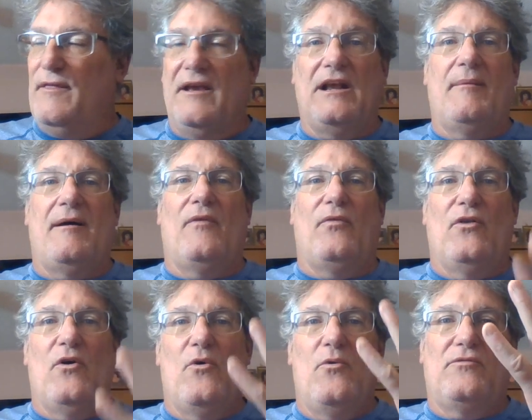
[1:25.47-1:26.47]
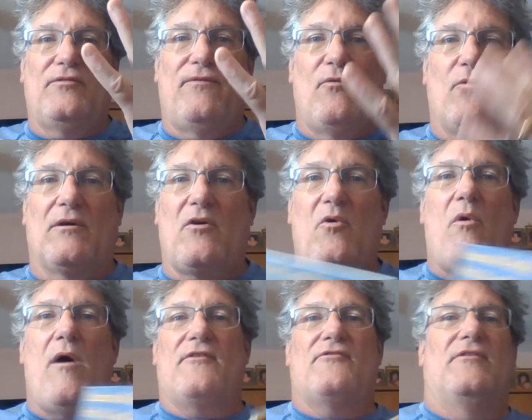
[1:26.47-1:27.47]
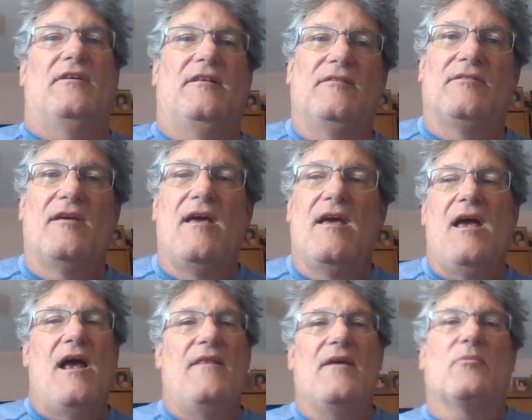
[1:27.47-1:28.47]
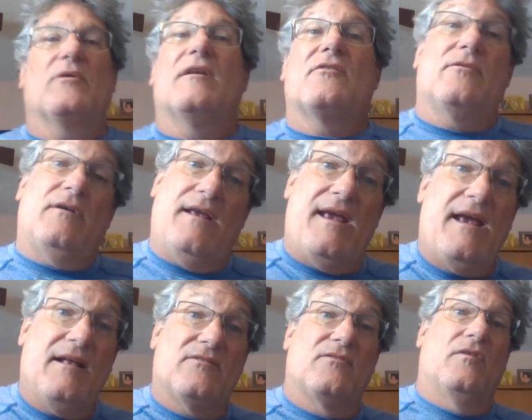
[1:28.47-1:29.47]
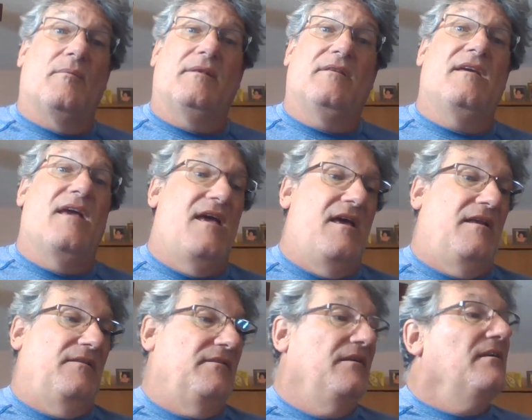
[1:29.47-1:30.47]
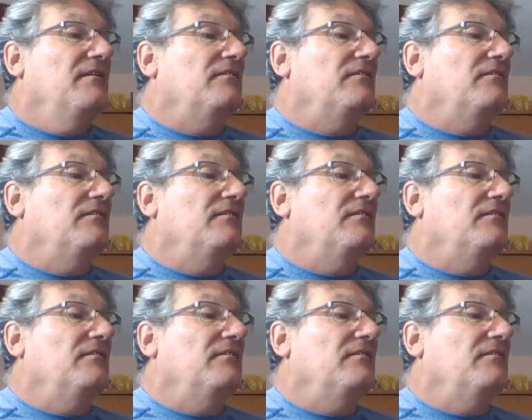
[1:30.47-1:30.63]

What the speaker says: thinking about those 4 questions, and then we're going to try and answer them at the end.